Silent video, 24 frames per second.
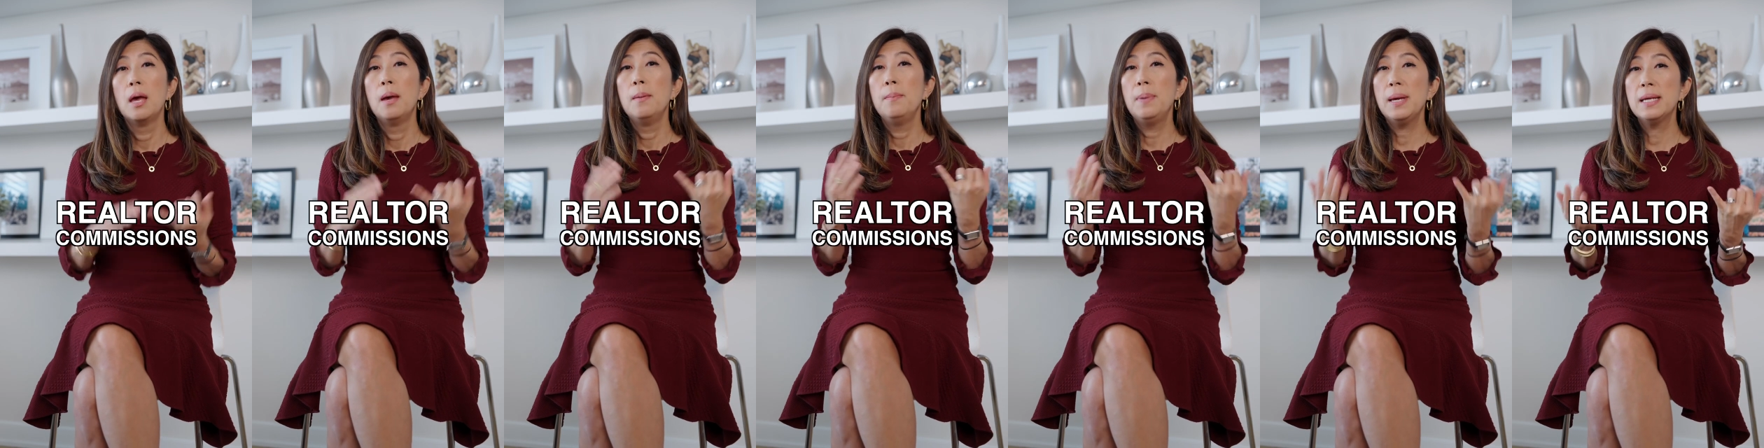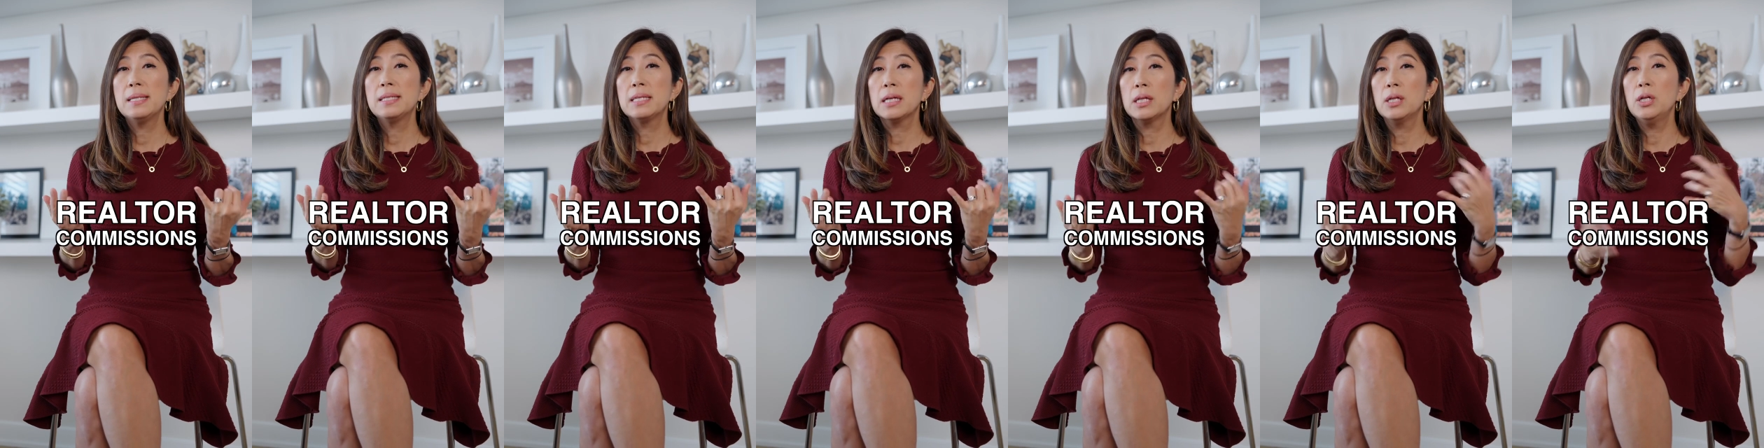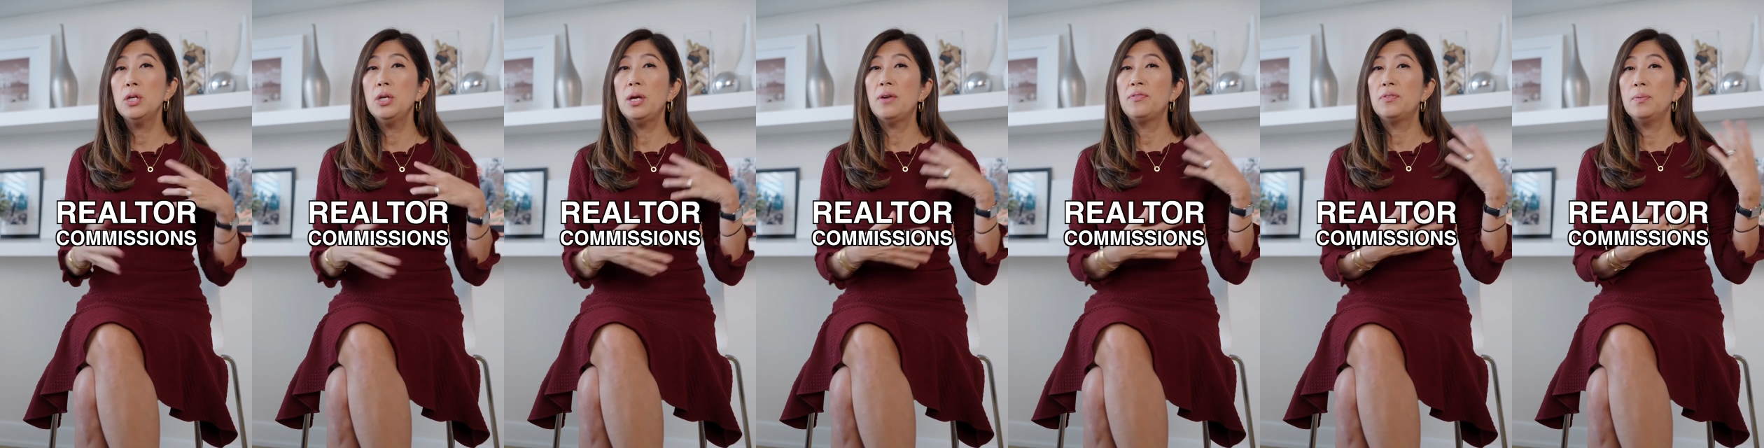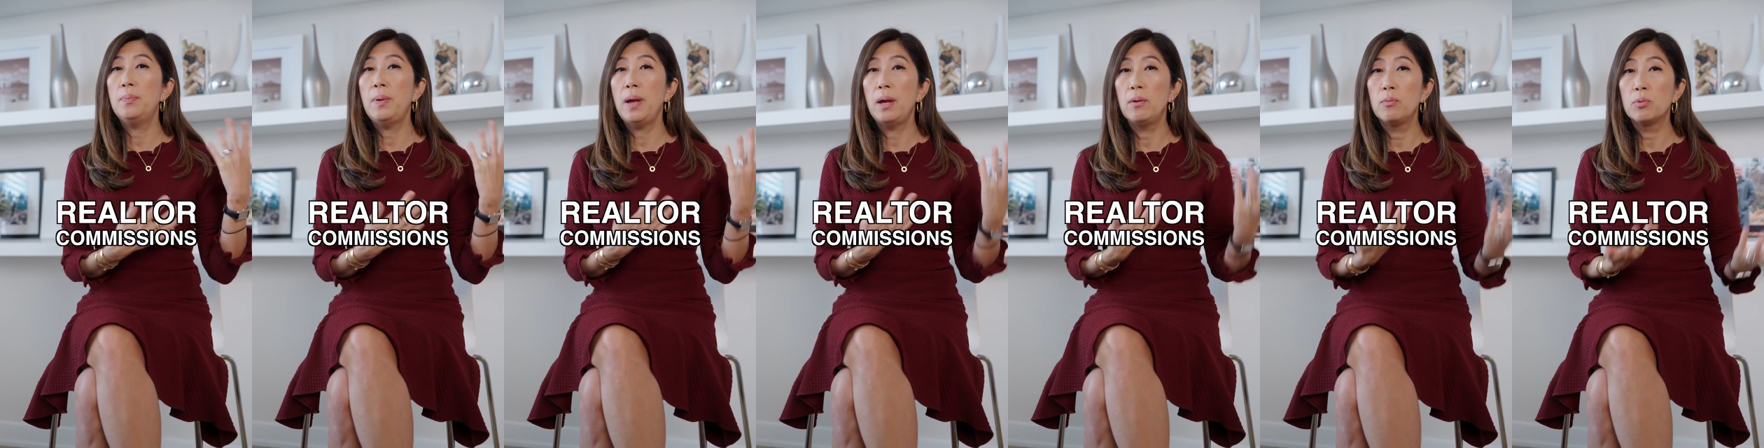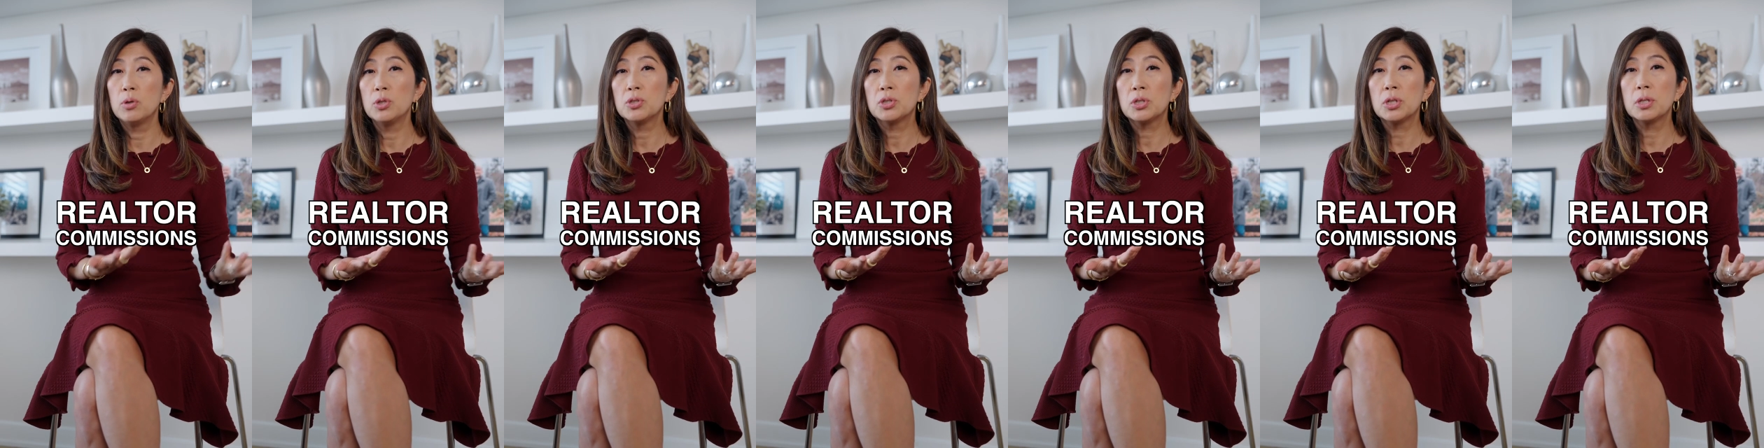Basically, you have to pay
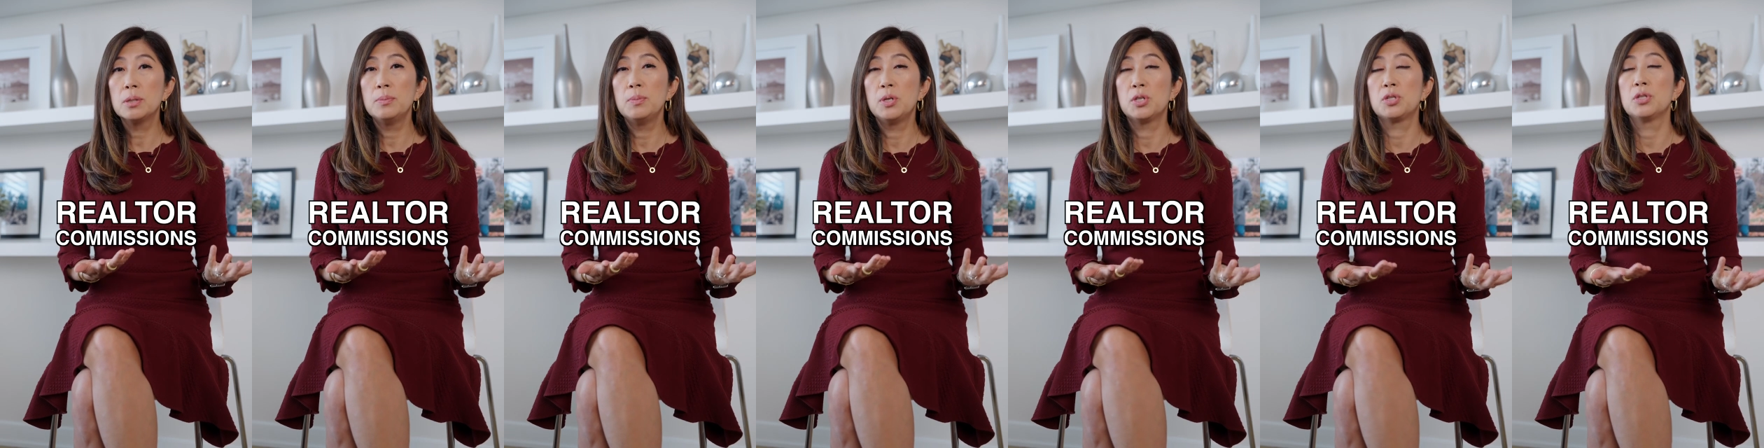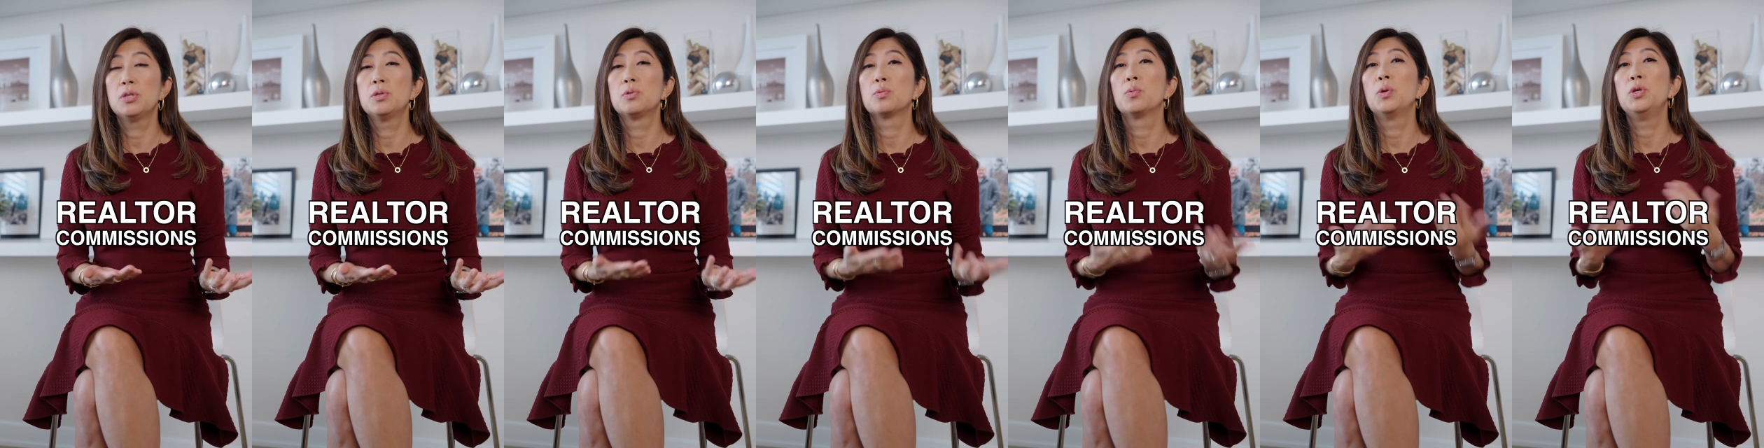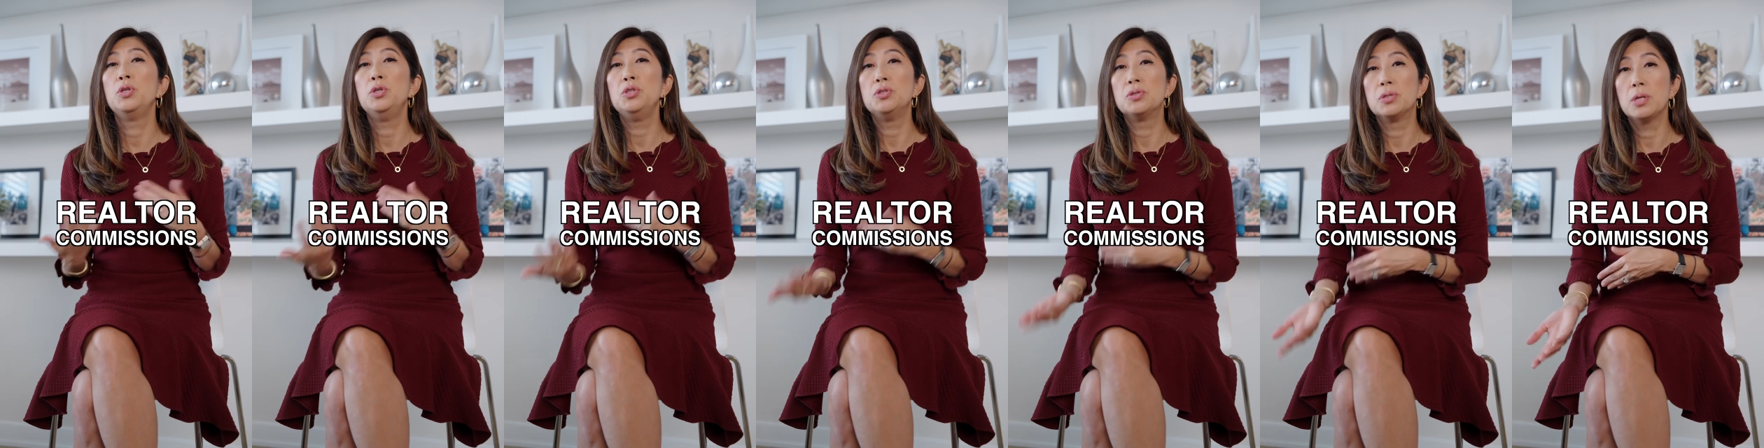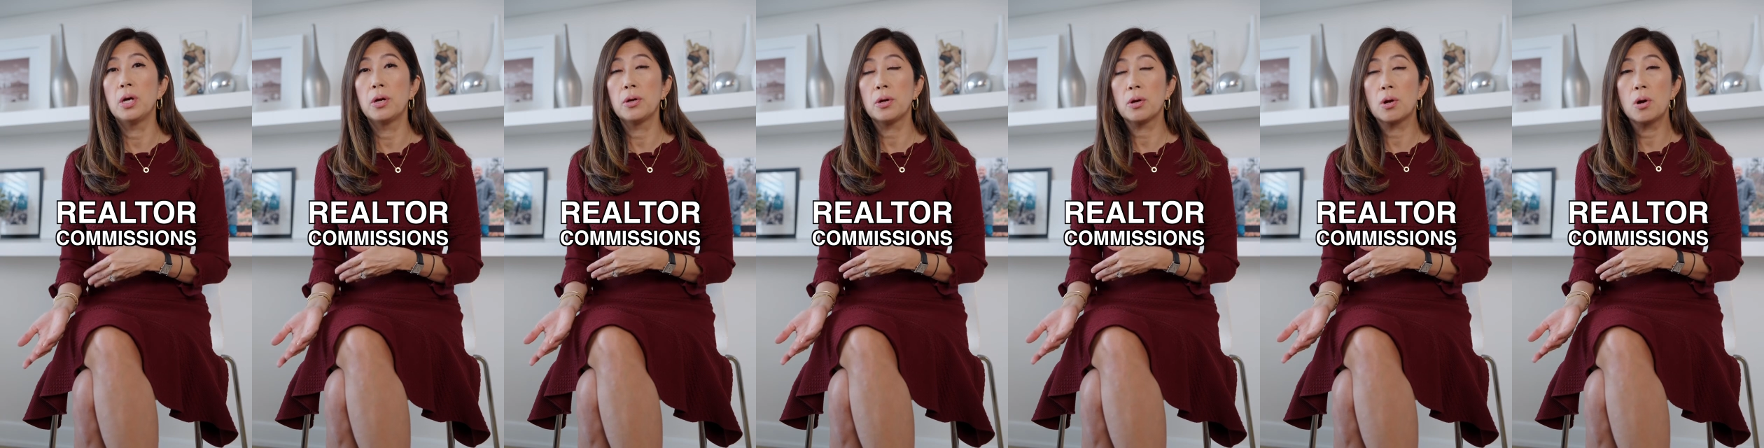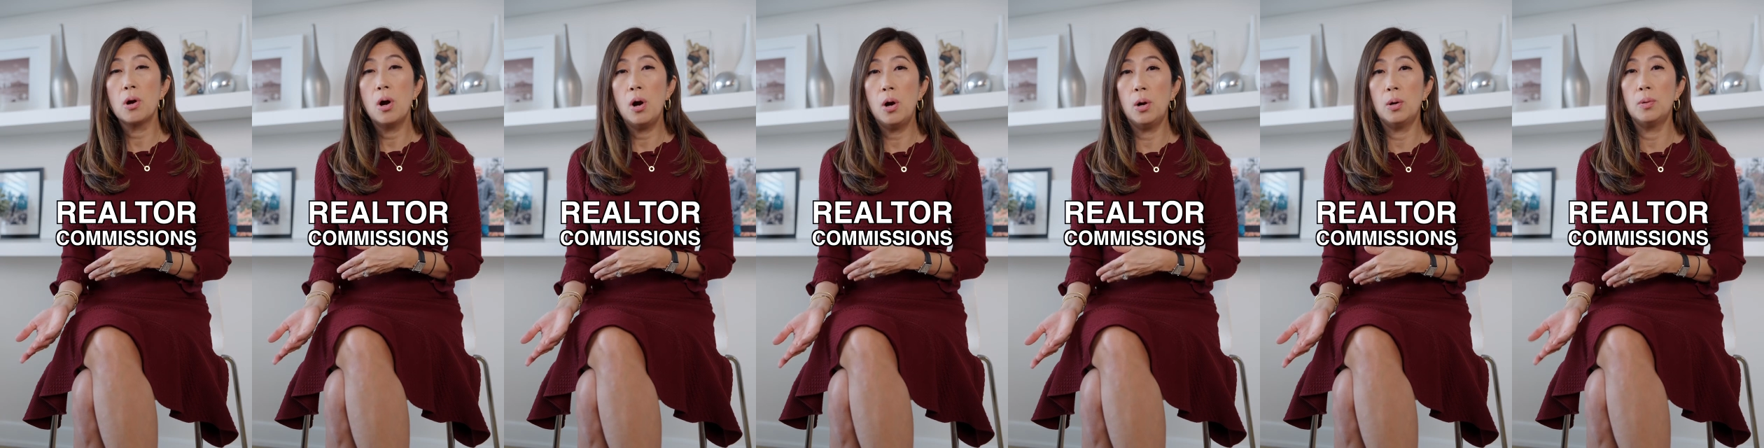realtor commissions when you sell your
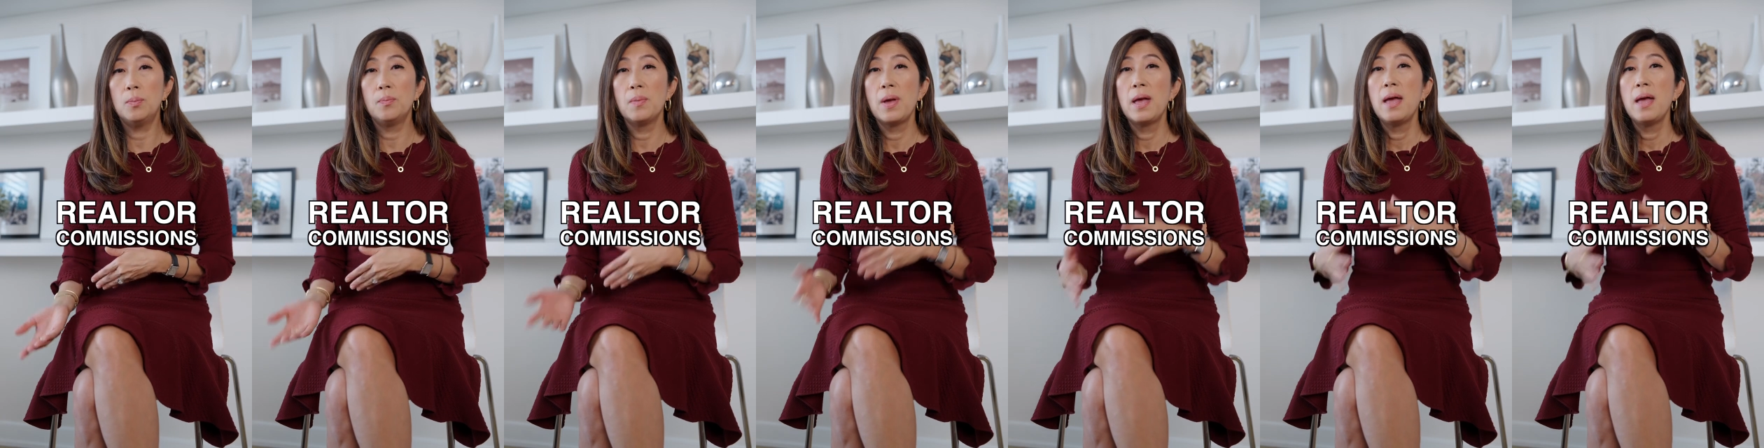home.